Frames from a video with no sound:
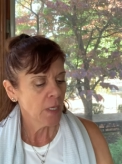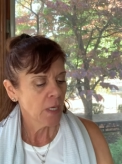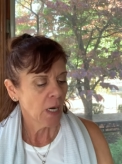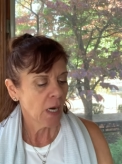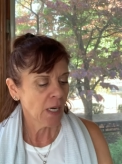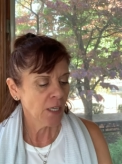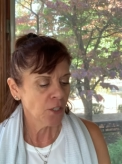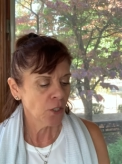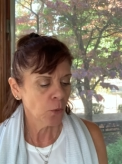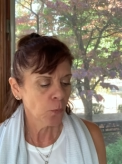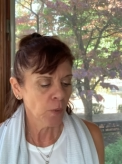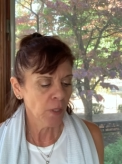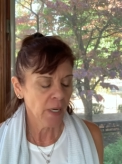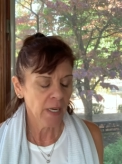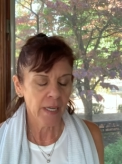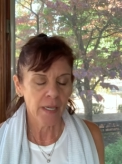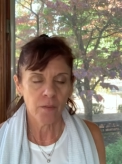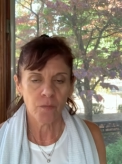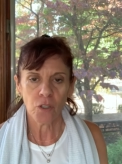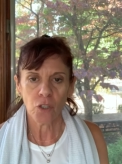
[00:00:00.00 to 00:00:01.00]
I know when I
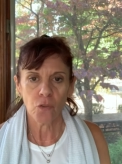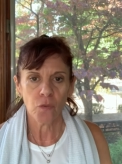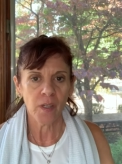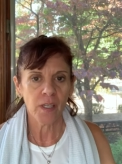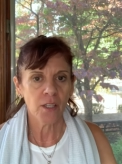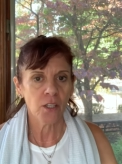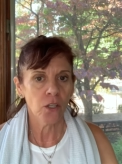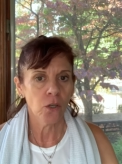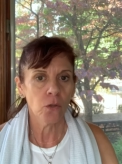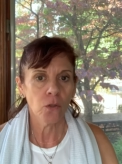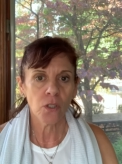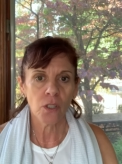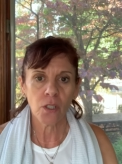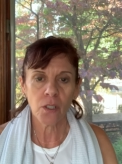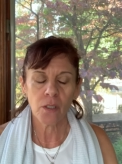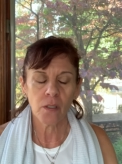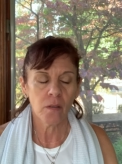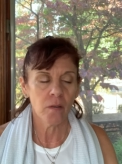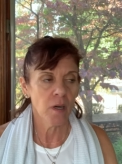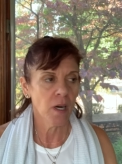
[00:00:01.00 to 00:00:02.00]
have a Greek
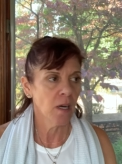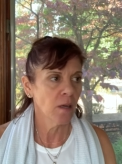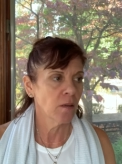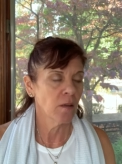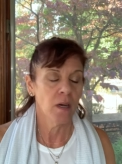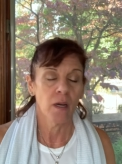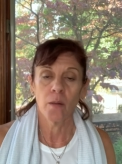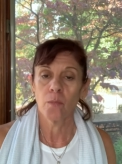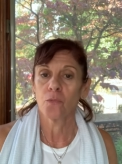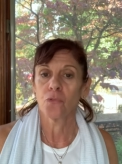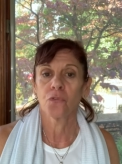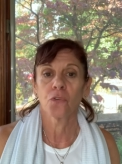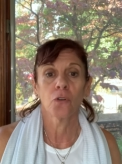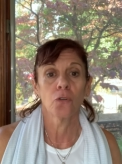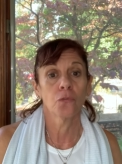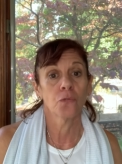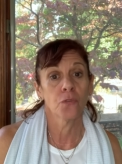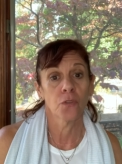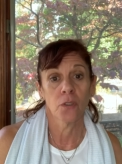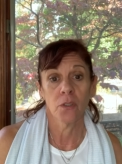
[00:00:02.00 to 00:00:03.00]
yogurt, I, am full
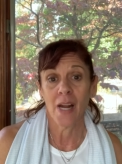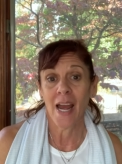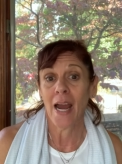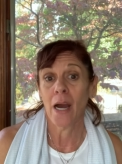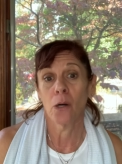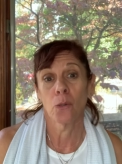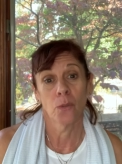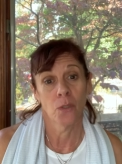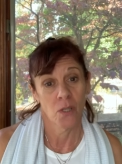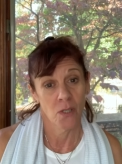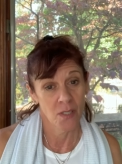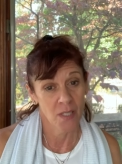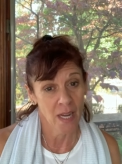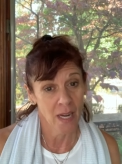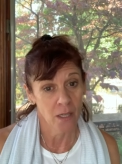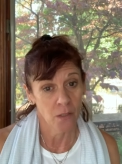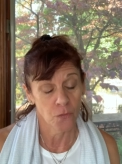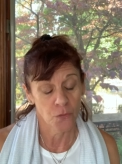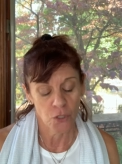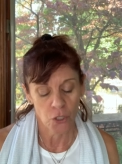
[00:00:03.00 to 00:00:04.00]
for hours
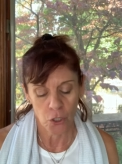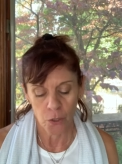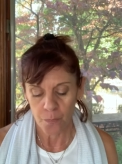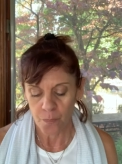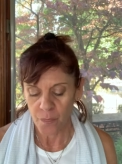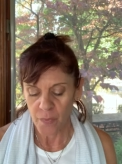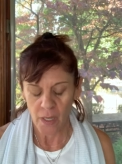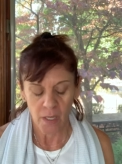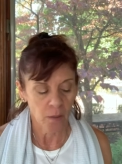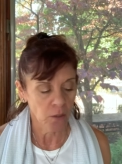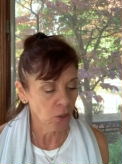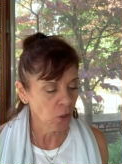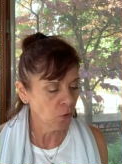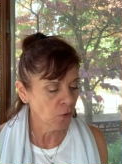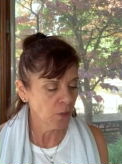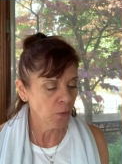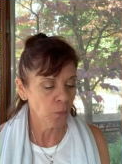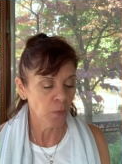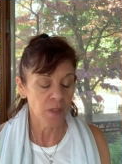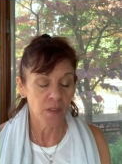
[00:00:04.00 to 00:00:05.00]
after. I load
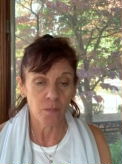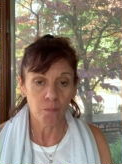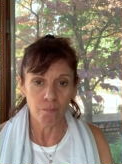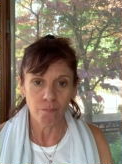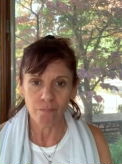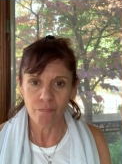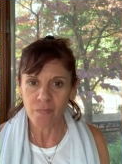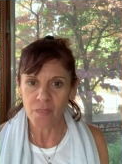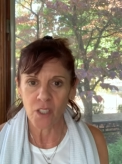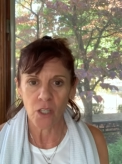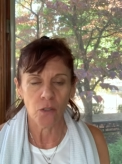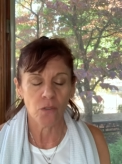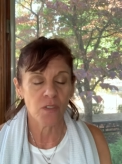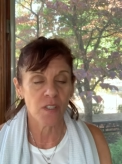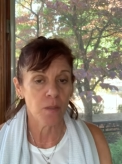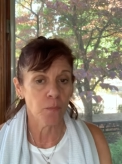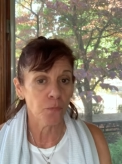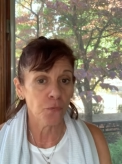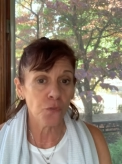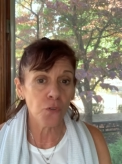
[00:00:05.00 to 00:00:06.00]
it with, you know,
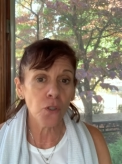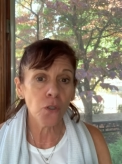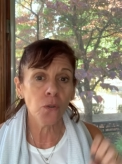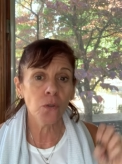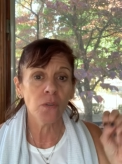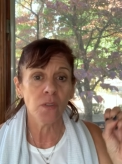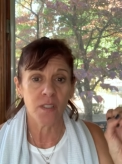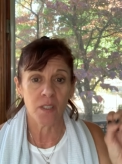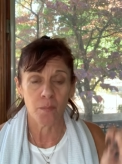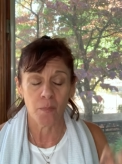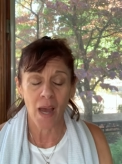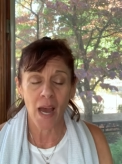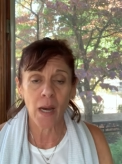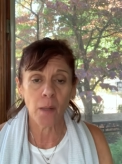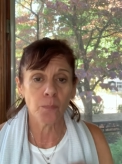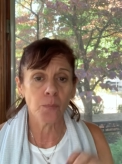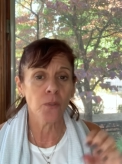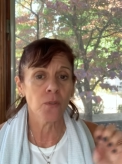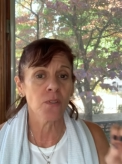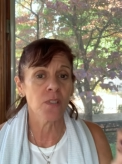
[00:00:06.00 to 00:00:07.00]
some fruit, some
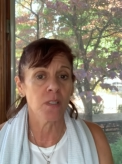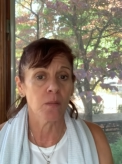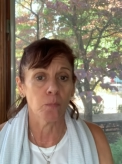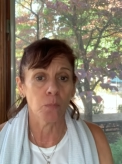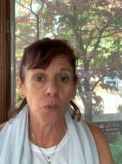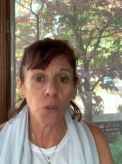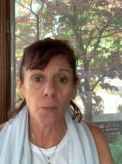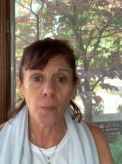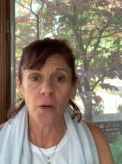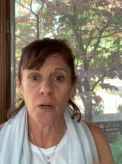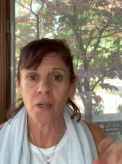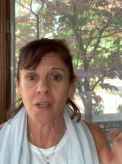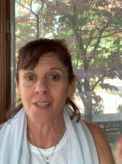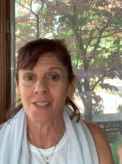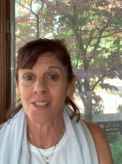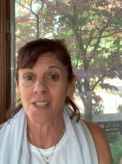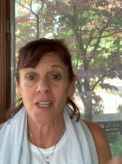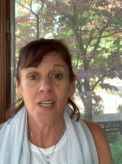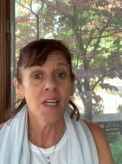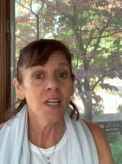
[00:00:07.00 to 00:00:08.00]
apples, some
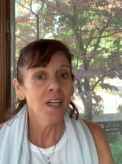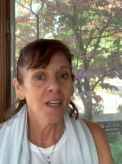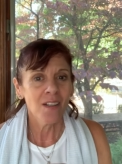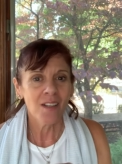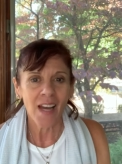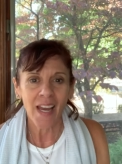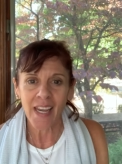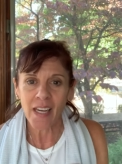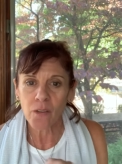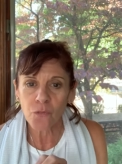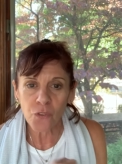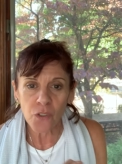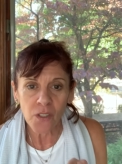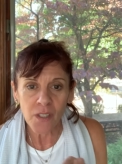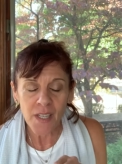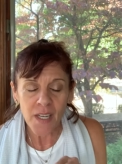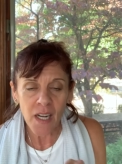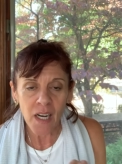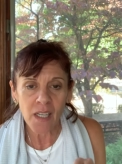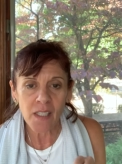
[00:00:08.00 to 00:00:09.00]
blueberries, a handful of
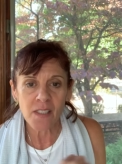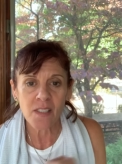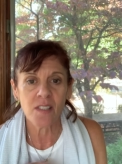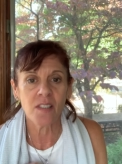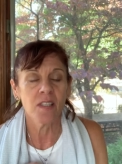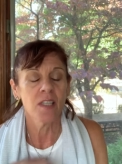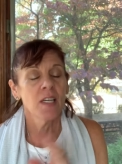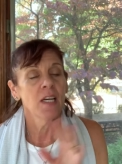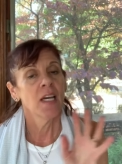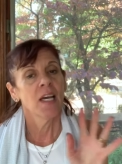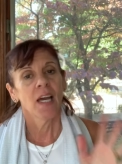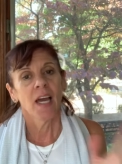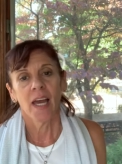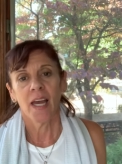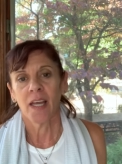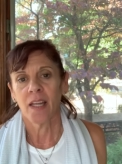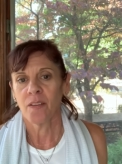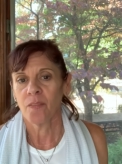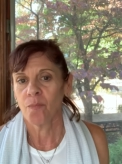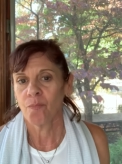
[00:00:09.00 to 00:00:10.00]
nuts,
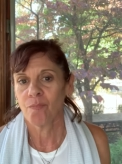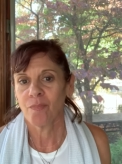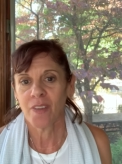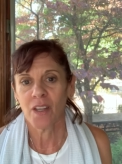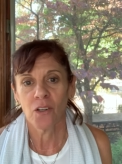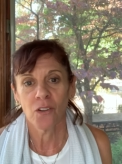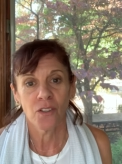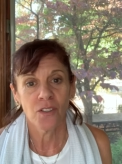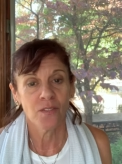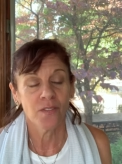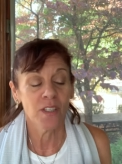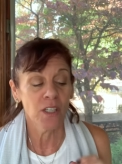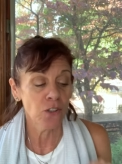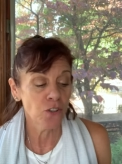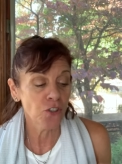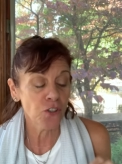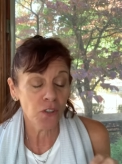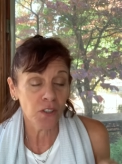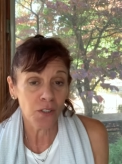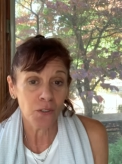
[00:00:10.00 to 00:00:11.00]
and there,
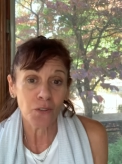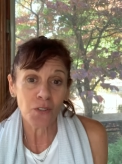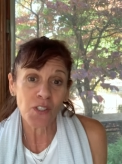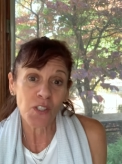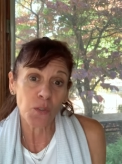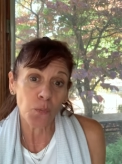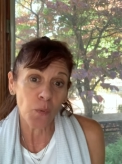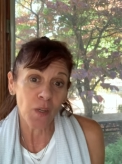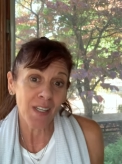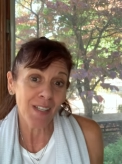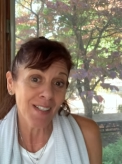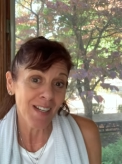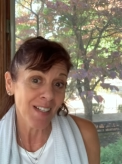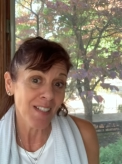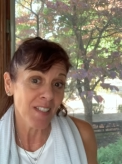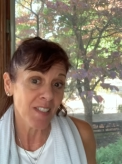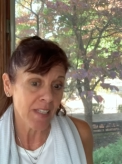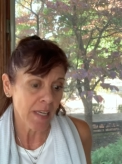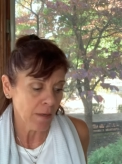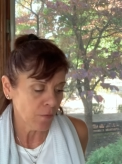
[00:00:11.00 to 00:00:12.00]
there's your little sweet and
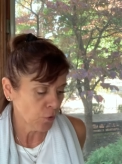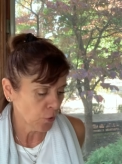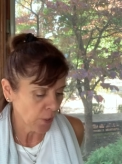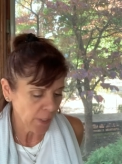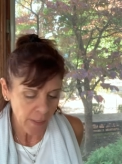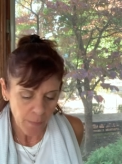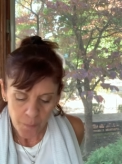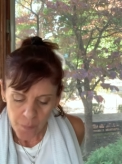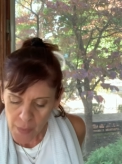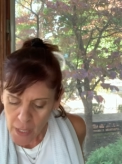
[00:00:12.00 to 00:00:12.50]
savory.